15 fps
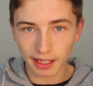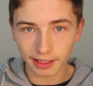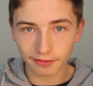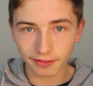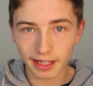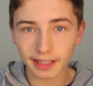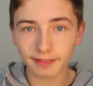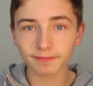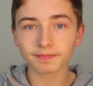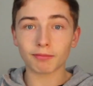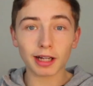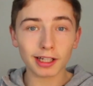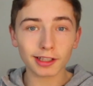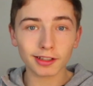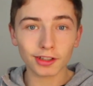belly fat,
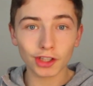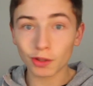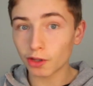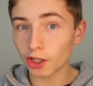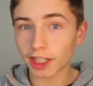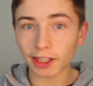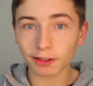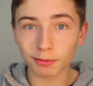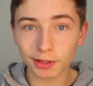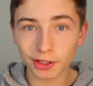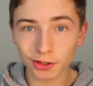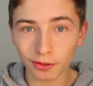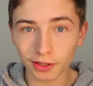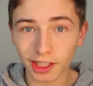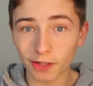but your workouts will be
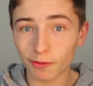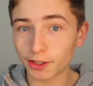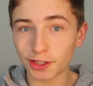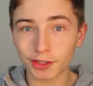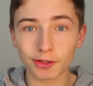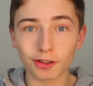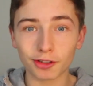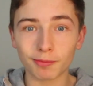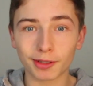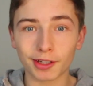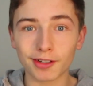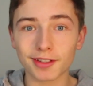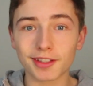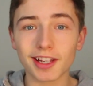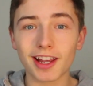shorter, which is good,
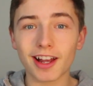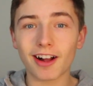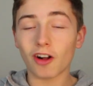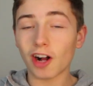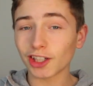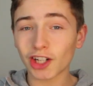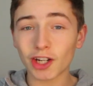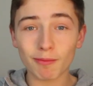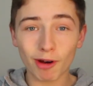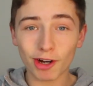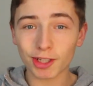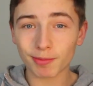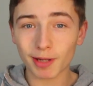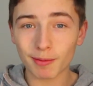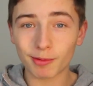because I know
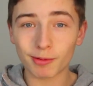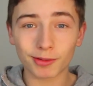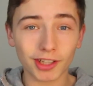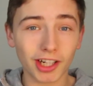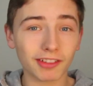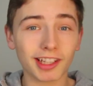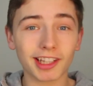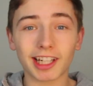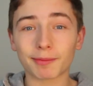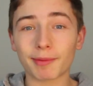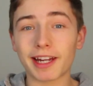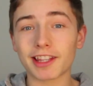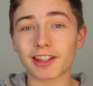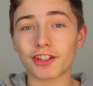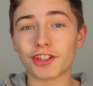most people don't really like
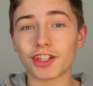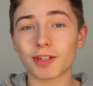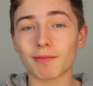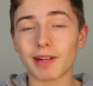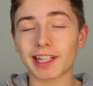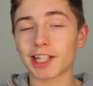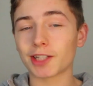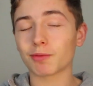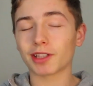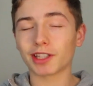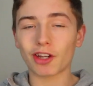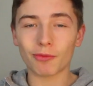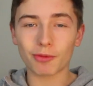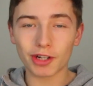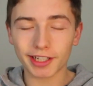being in the gym and they just want
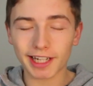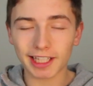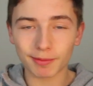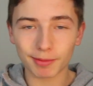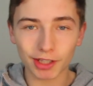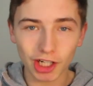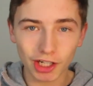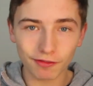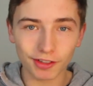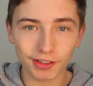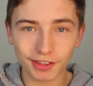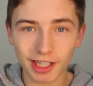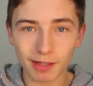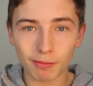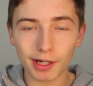the workout to be over
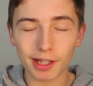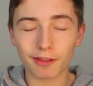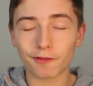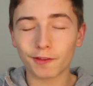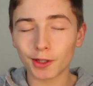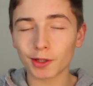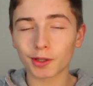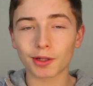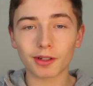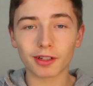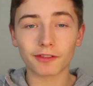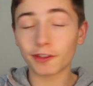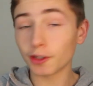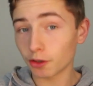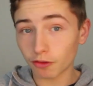and done with, feel
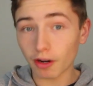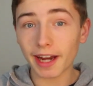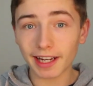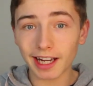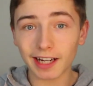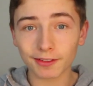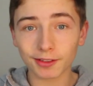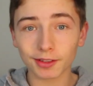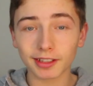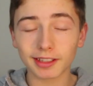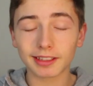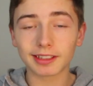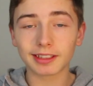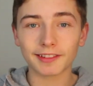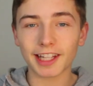great after
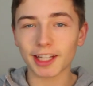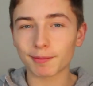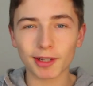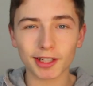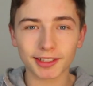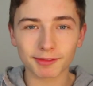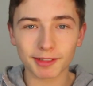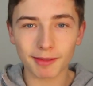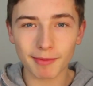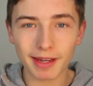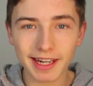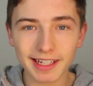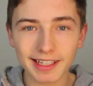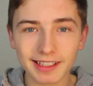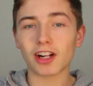it. That's personally with
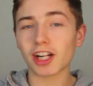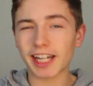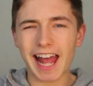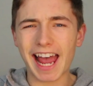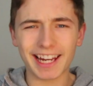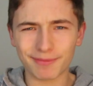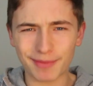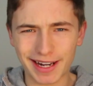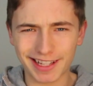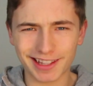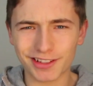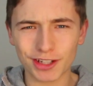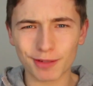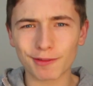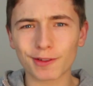me. I don't hate being in
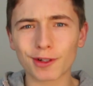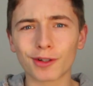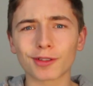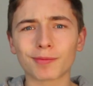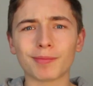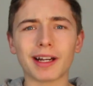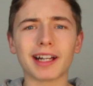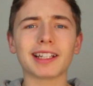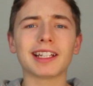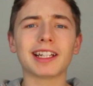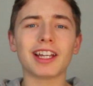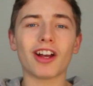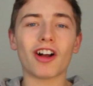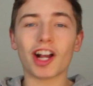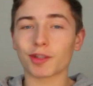the gym, of course, but
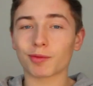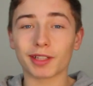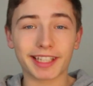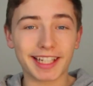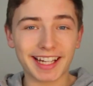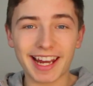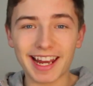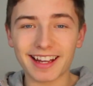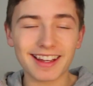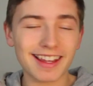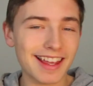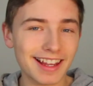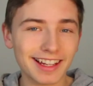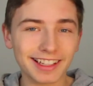I just want to get out,